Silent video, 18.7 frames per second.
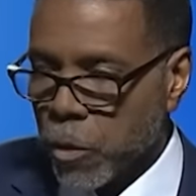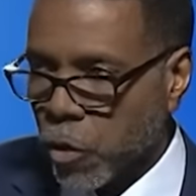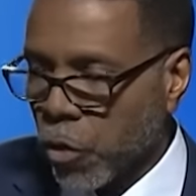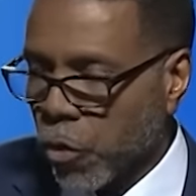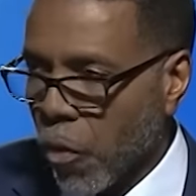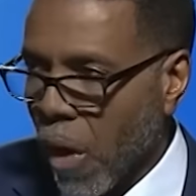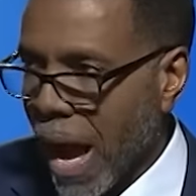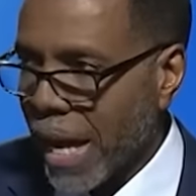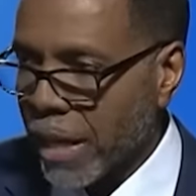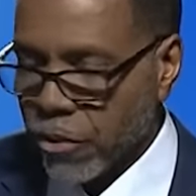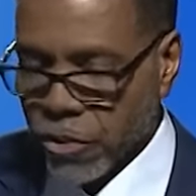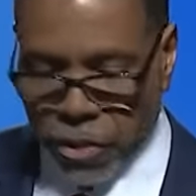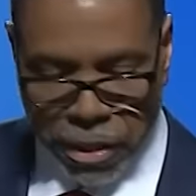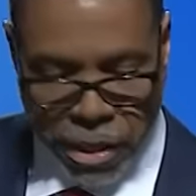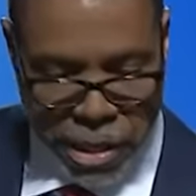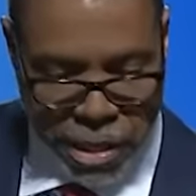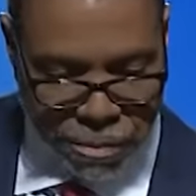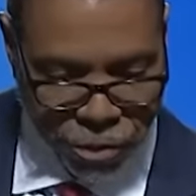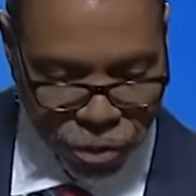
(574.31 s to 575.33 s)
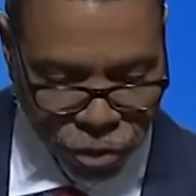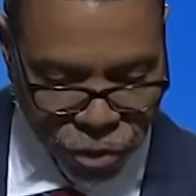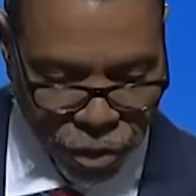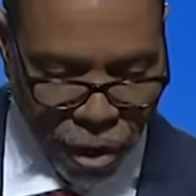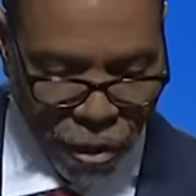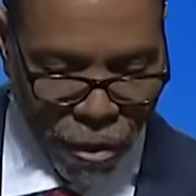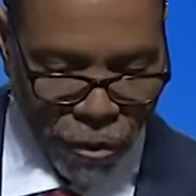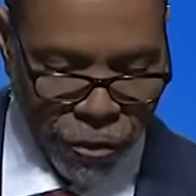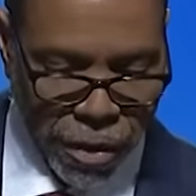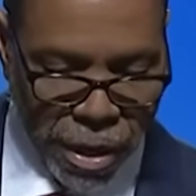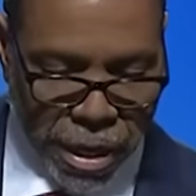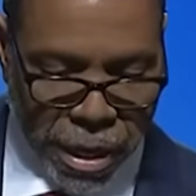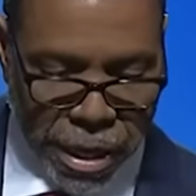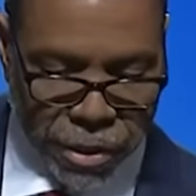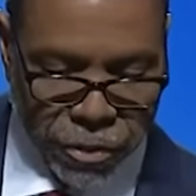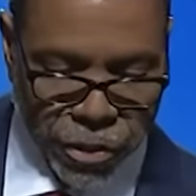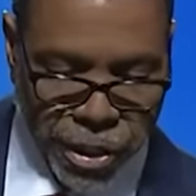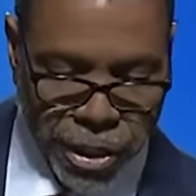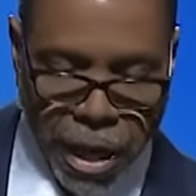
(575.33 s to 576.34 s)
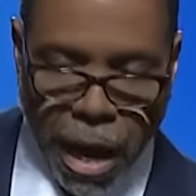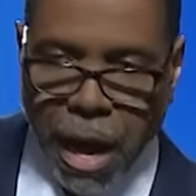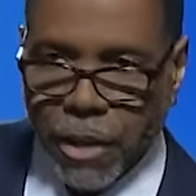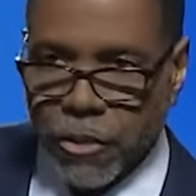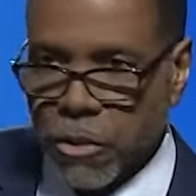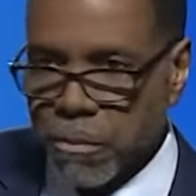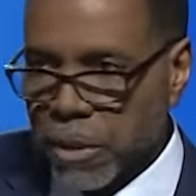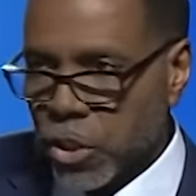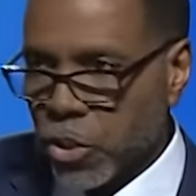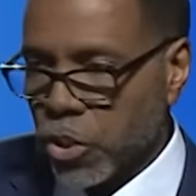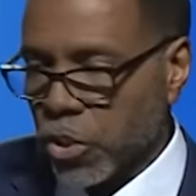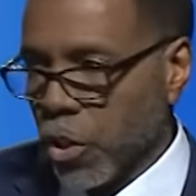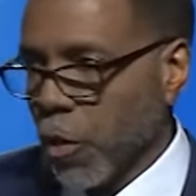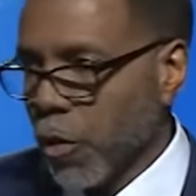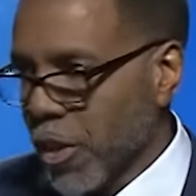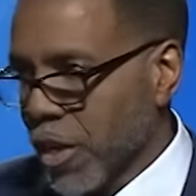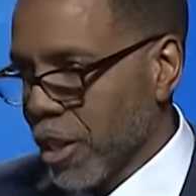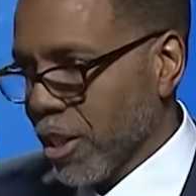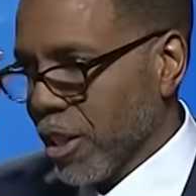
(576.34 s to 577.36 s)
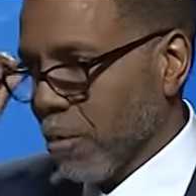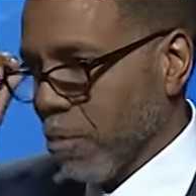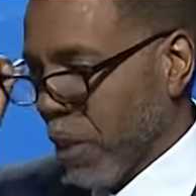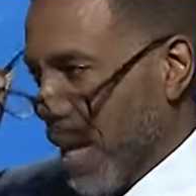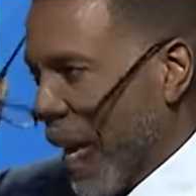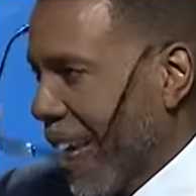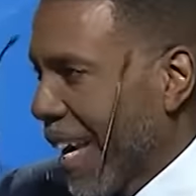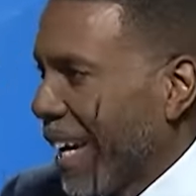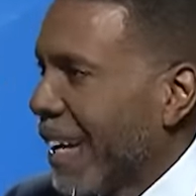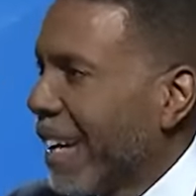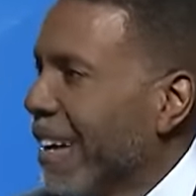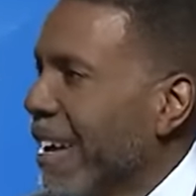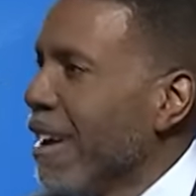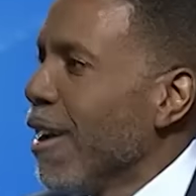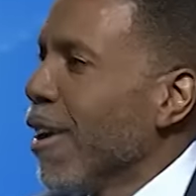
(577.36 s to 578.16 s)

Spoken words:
Christ Himself is God's mysterious plan.